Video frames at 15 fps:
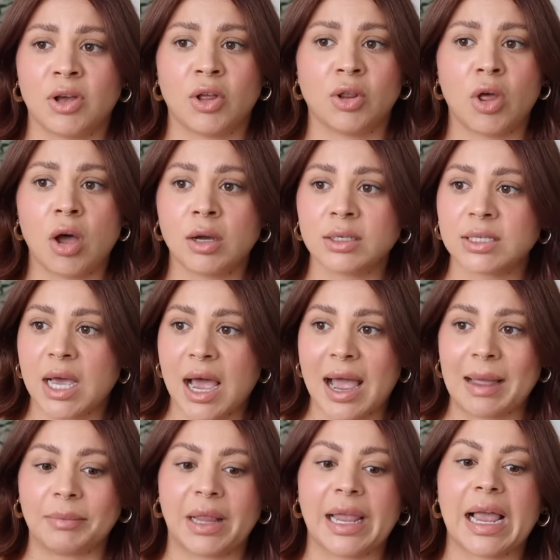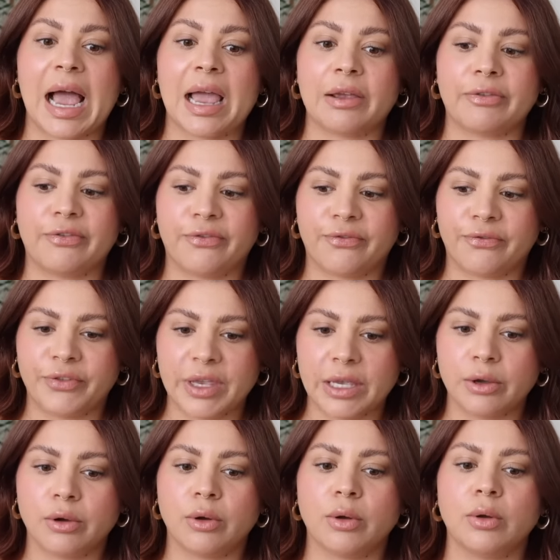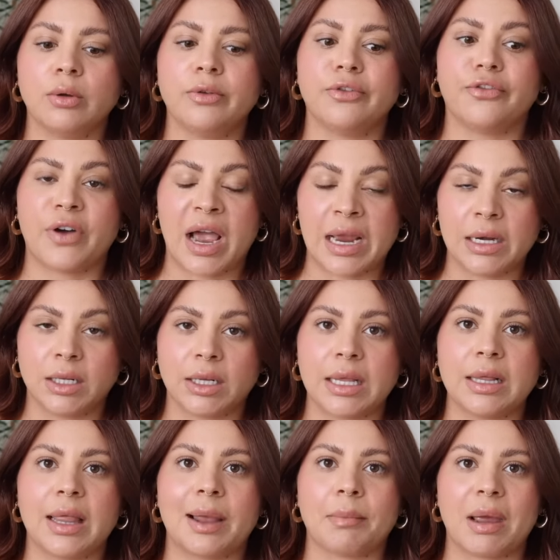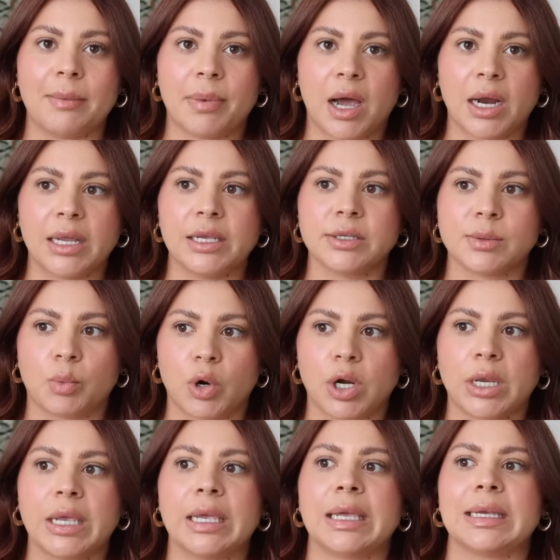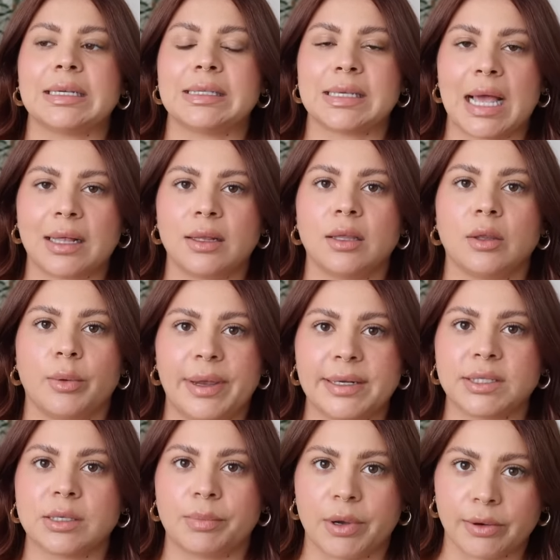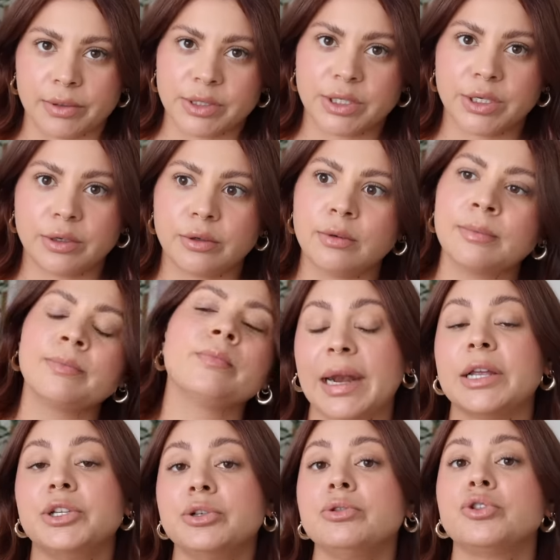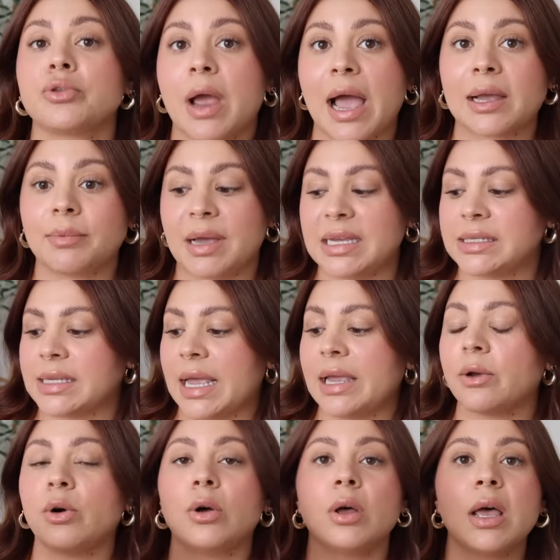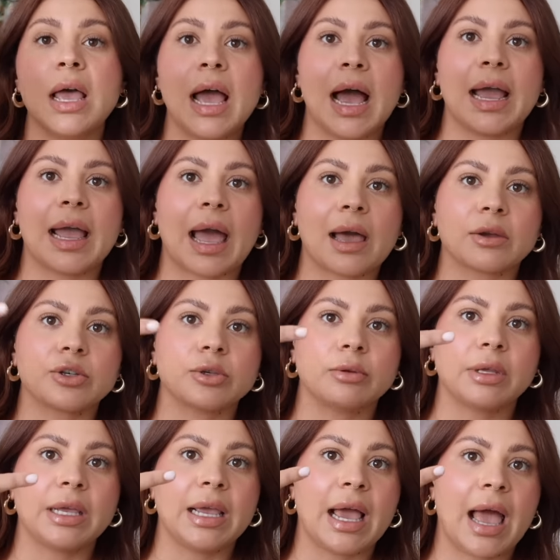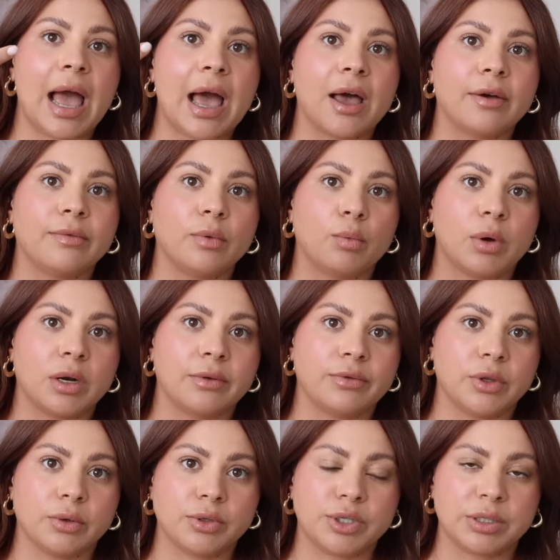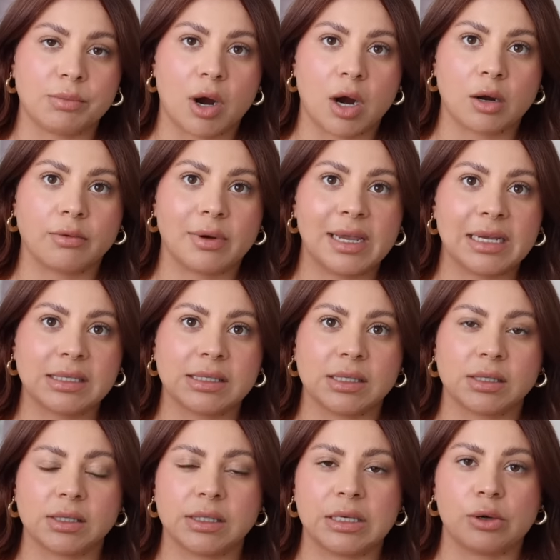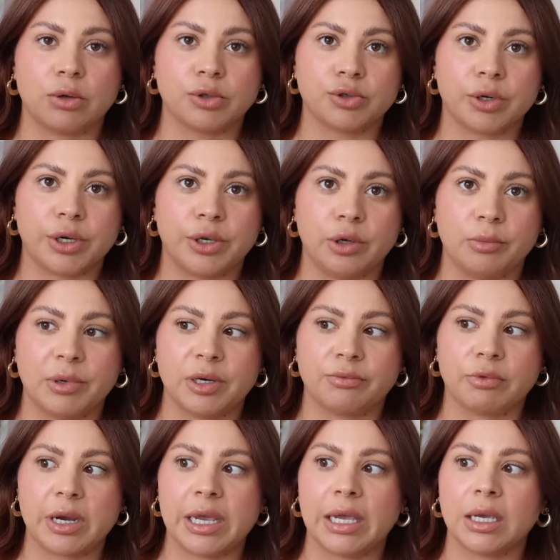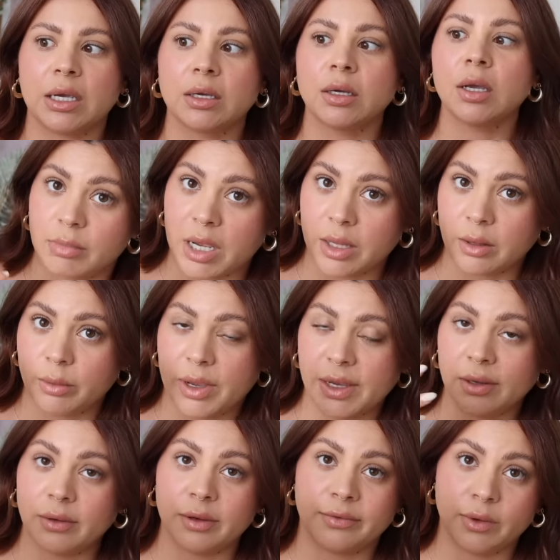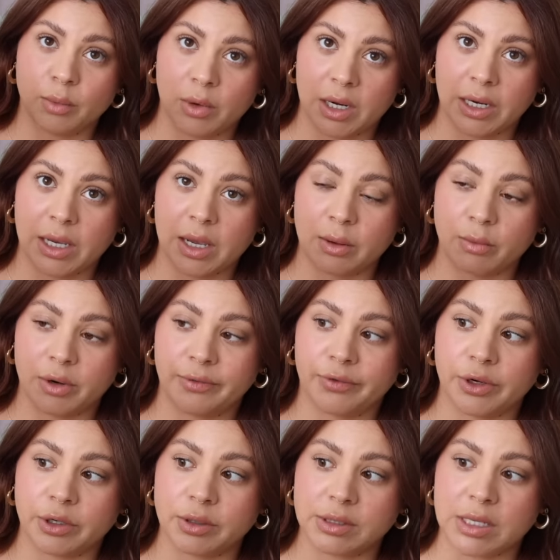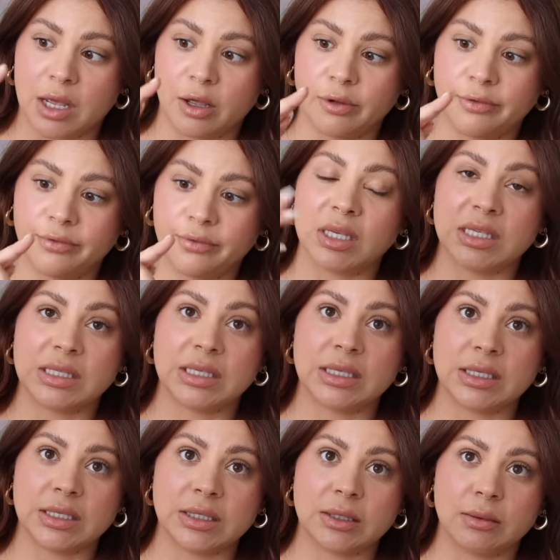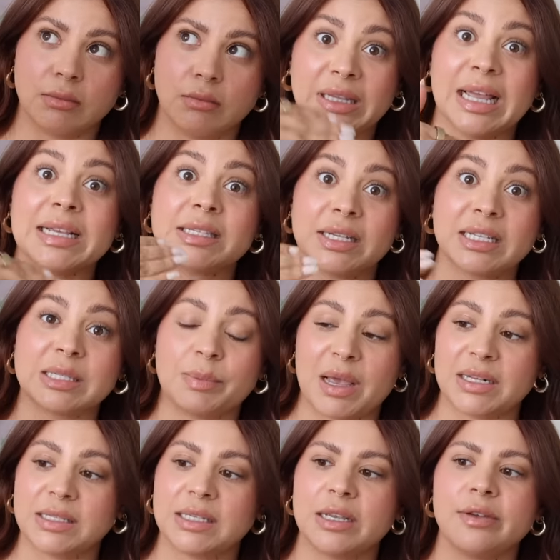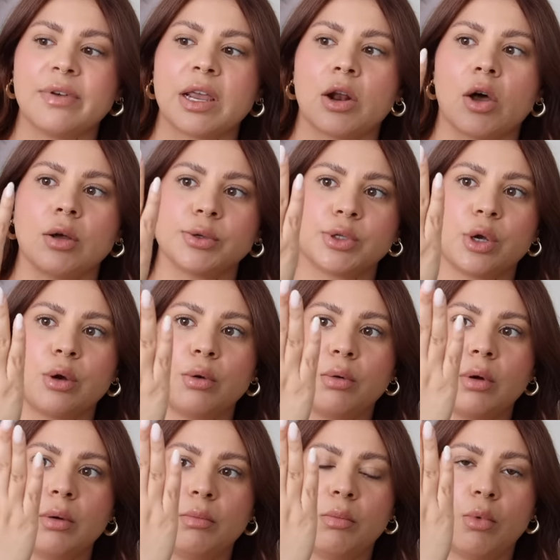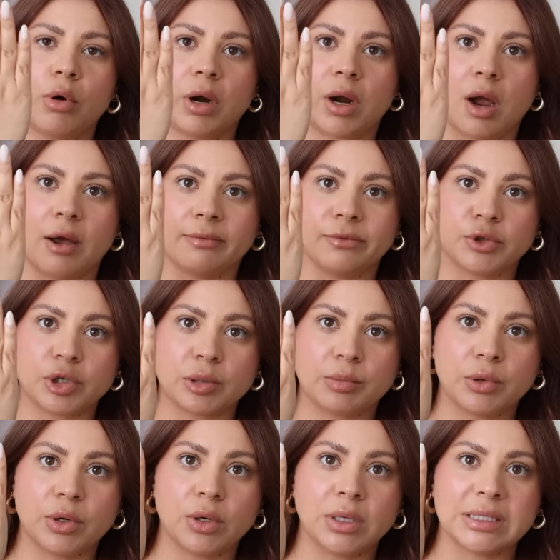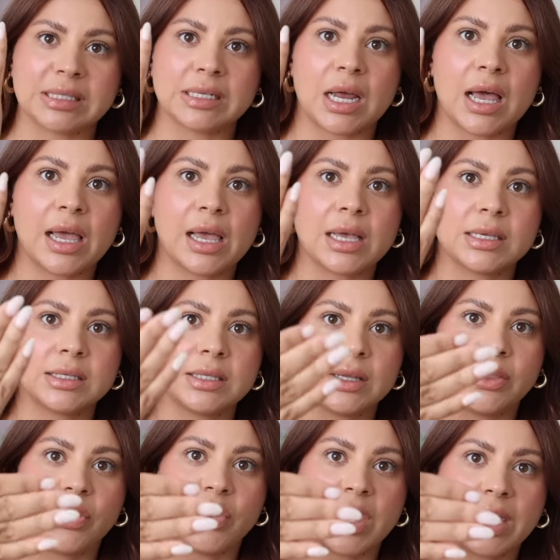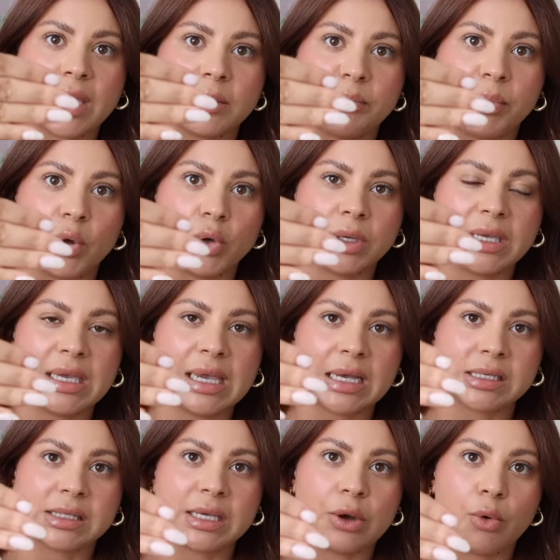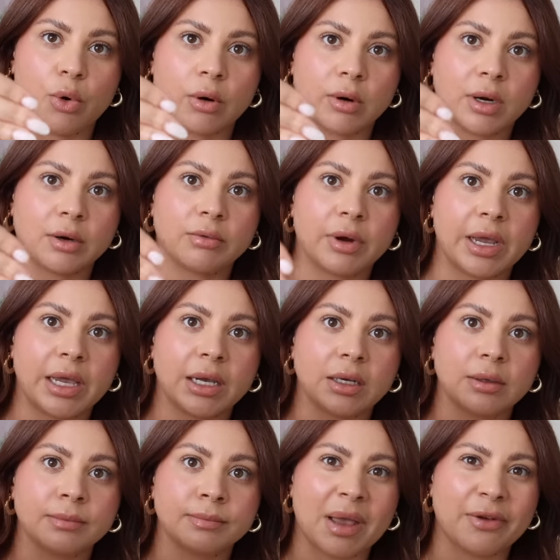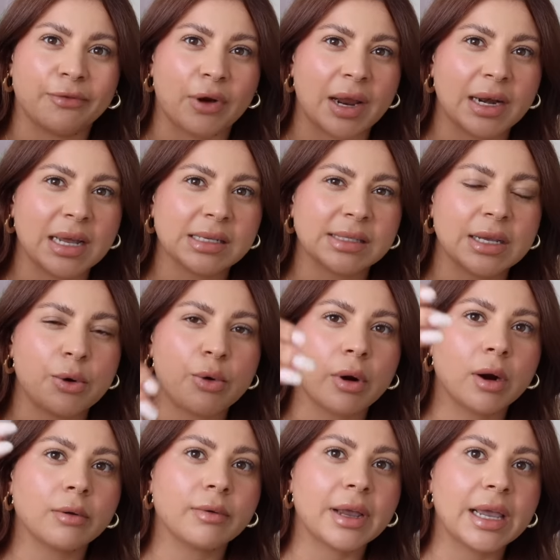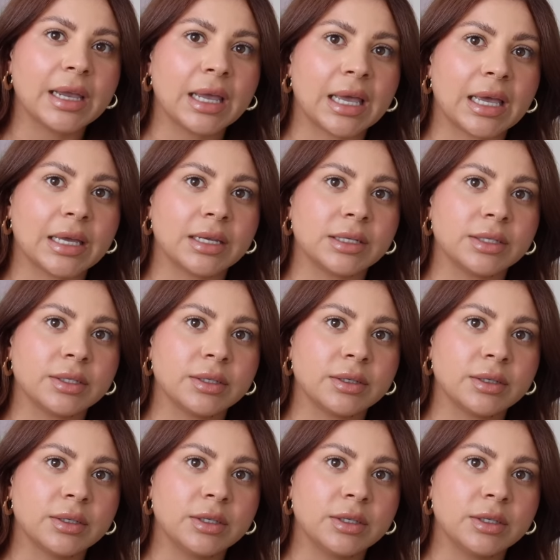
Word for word: a long time. Like I feel finally like my body is working exactly the way it's supposed to. And I do track my cycle. I actually have one of those smart rings. This is the Ultrahuman ring. By the way, if you want to get one for yourself, this is less expensive and also more comfortable. It's not as thick and bulky as the Oura ring. My friend has the Oura ring and